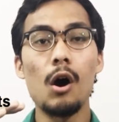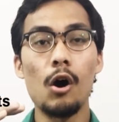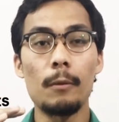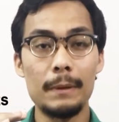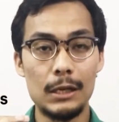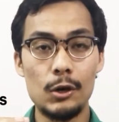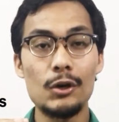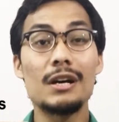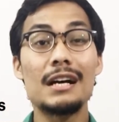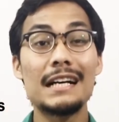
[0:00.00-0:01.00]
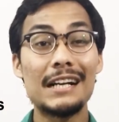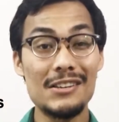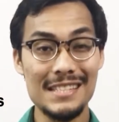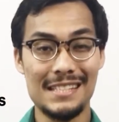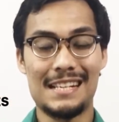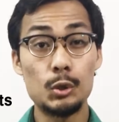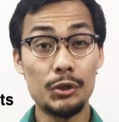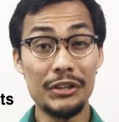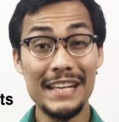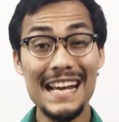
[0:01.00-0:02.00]
or below consonants
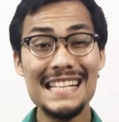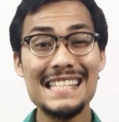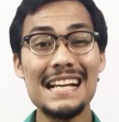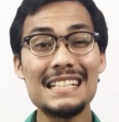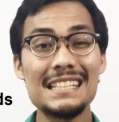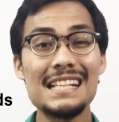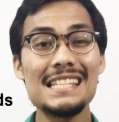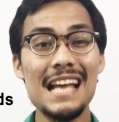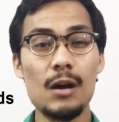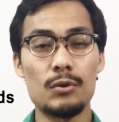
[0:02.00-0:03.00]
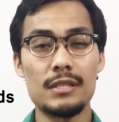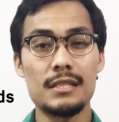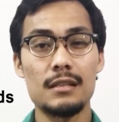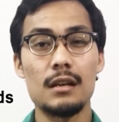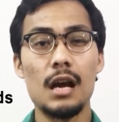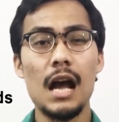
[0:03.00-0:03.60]
to create certain sounds.